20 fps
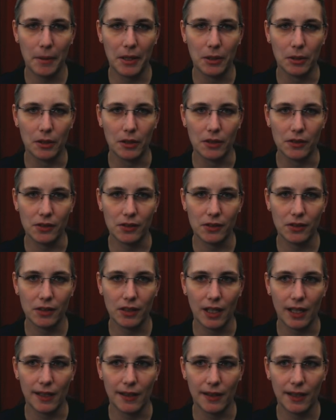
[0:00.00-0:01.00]

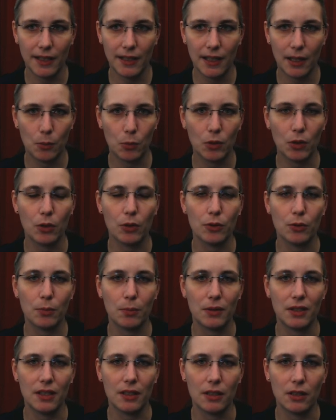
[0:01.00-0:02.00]
because I think that would also
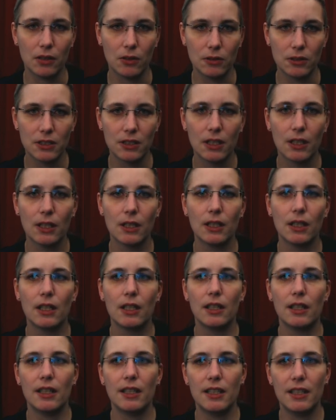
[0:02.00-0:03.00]
be a good
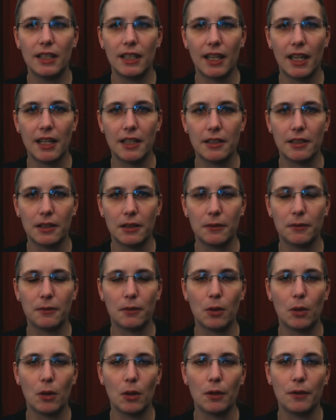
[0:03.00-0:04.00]
indicator
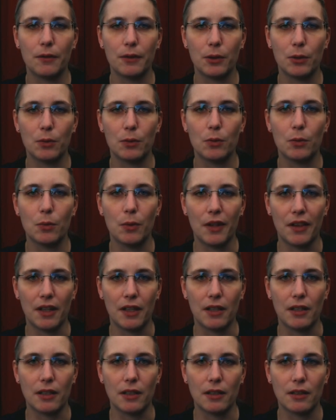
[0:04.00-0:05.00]
for all of you
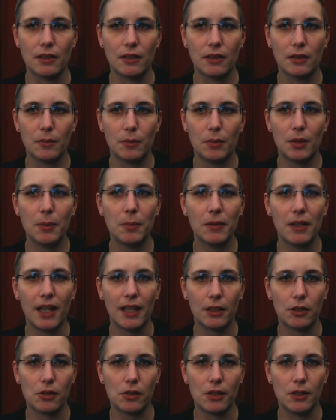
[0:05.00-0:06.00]
whether people
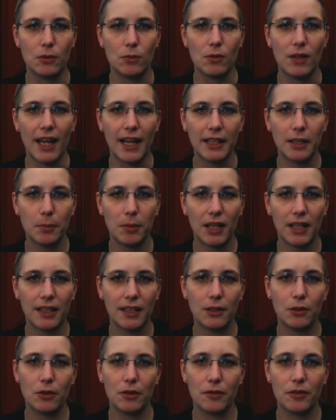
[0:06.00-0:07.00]
actually do like a
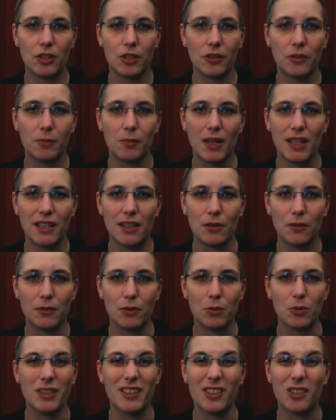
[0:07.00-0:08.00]
plugin or if just many
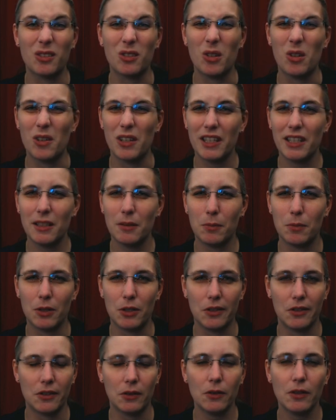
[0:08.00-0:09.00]
of you install it,
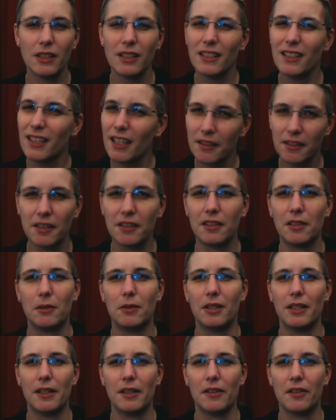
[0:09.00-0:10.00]
which is not
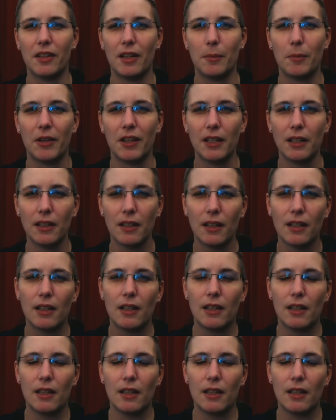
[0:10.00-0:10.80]
necessarily the same thing.